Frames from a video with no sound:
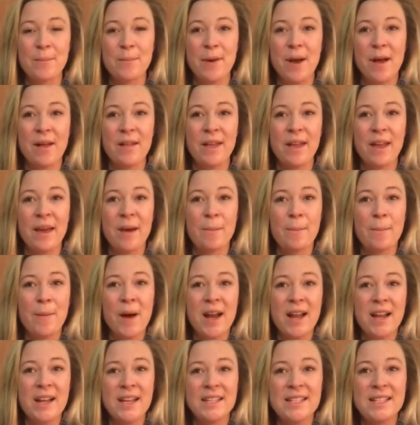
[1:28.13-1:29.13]
balling up
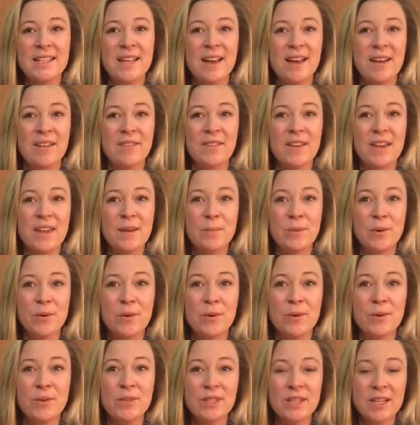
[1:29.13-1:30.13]
pockets of
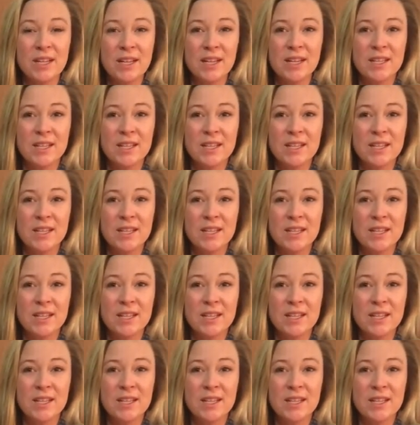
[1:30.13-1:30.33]
chemicals